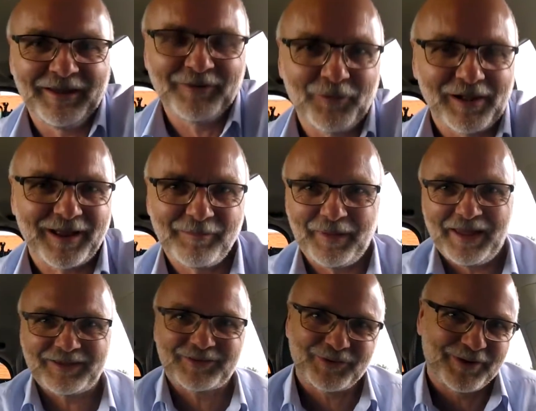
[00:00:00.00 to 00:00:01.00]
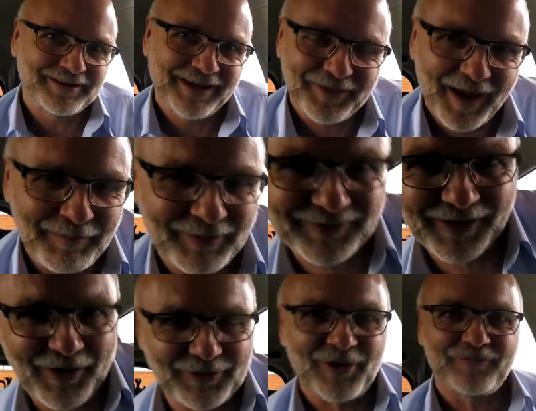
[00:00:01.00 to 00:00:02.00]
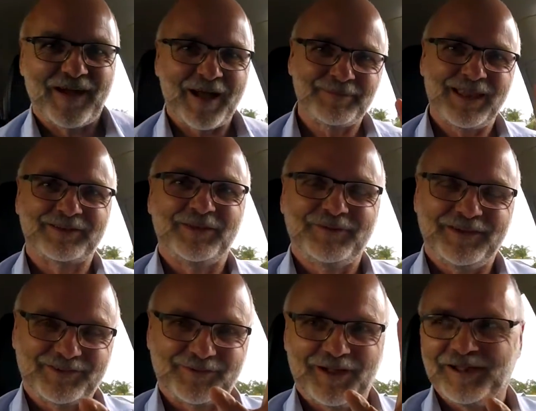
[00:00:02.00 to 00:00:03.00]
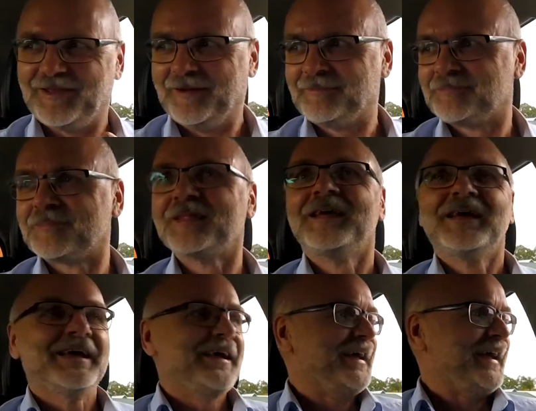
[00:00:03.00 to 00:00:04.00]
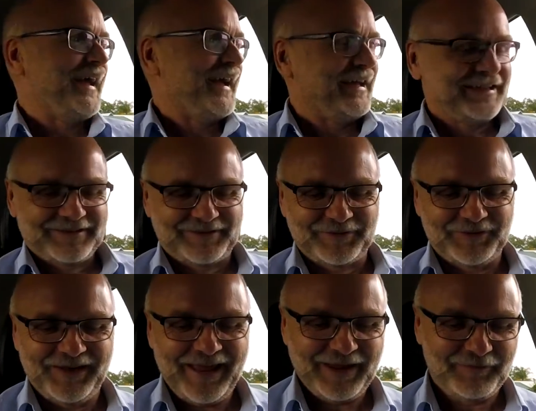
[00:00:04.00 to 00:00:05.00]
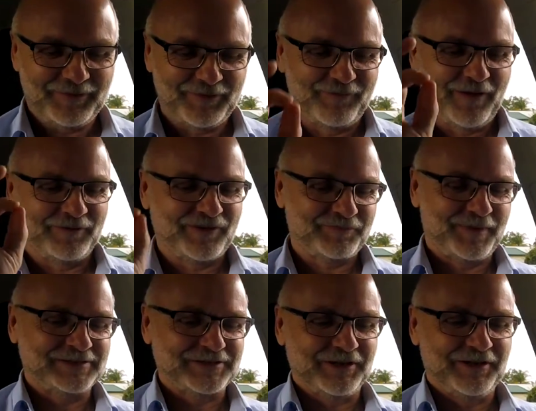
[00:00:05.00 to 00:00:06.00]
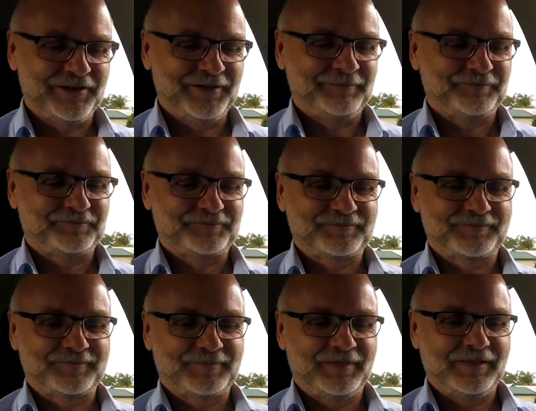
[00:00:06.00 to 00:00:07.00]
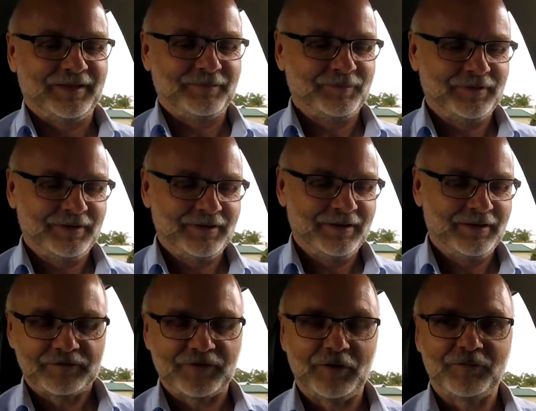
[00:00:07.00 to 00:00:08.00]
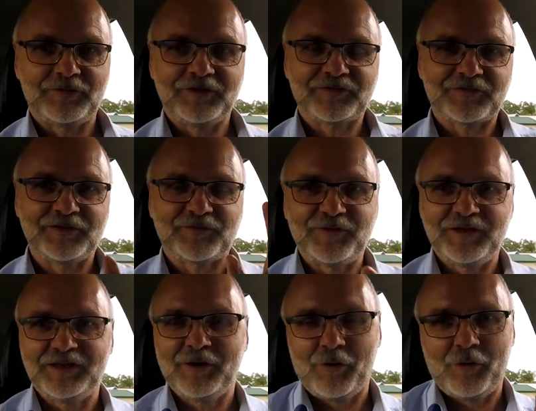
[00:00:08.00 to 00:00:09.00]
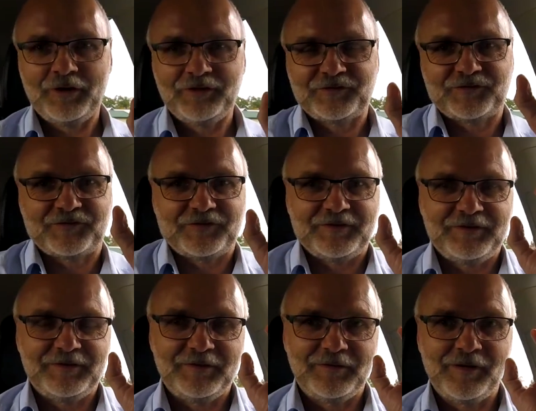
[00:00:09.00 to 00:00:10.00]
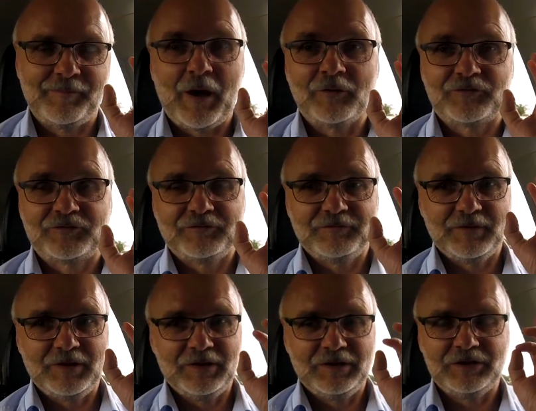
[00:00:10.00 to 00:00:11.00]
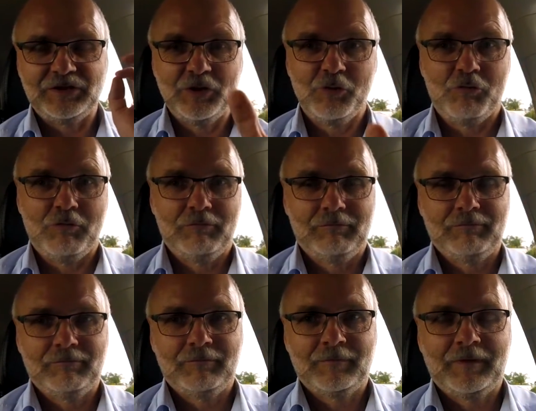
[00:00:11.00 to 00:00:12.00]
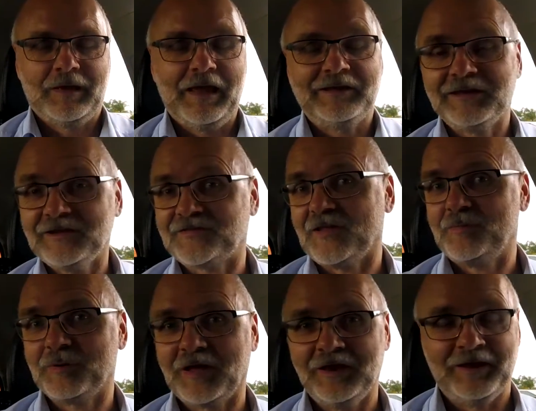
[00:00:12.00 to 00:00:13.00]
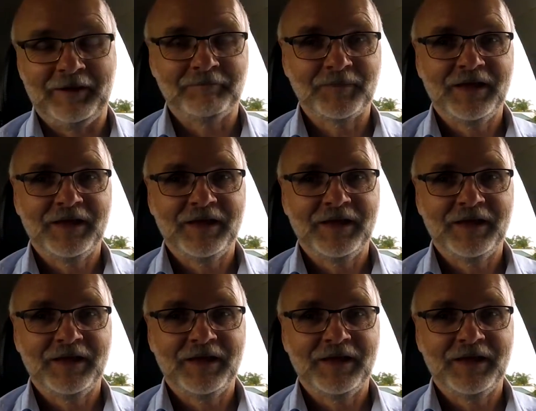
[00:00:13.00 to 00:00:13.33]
and welcome back to another episode of Unplugged EV Australia. Today with a very special... So this video is about you, at least at the beginning.